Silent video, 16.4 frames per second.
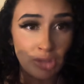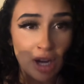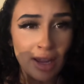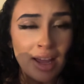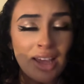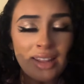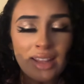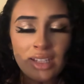
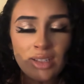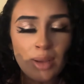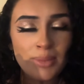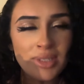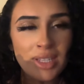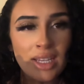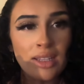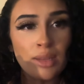That's what
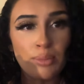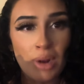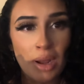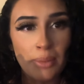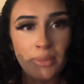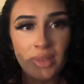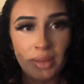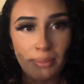I'm saying. The
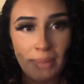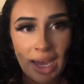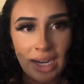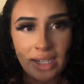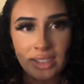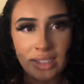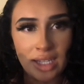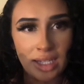problem with
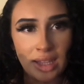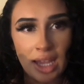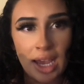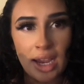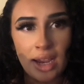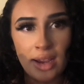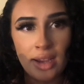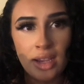men is like
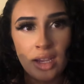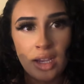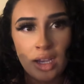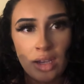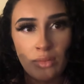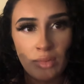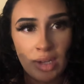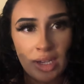they
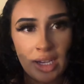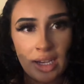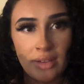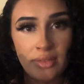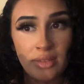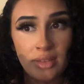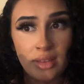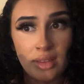will
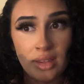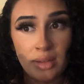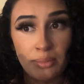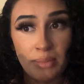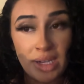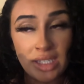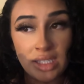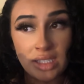give the
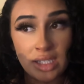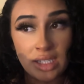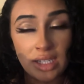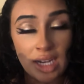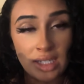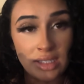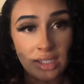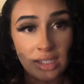bitches
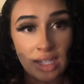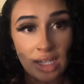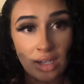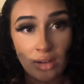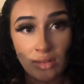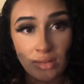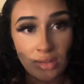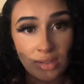attention that
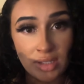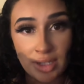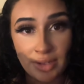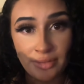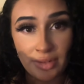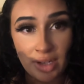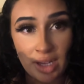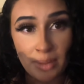don't do
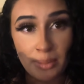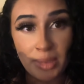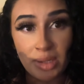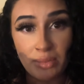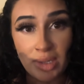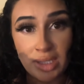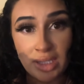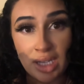shit for them, but
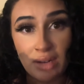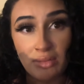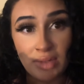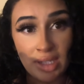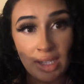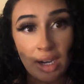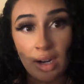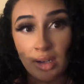the ones that
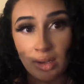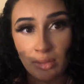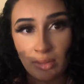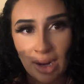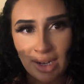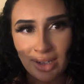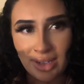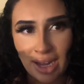really are the
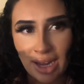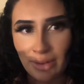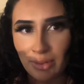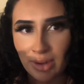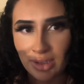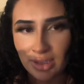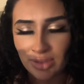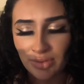ride or die
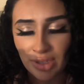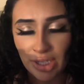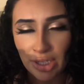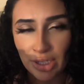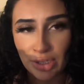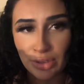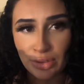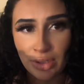ones for
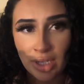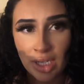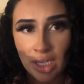you,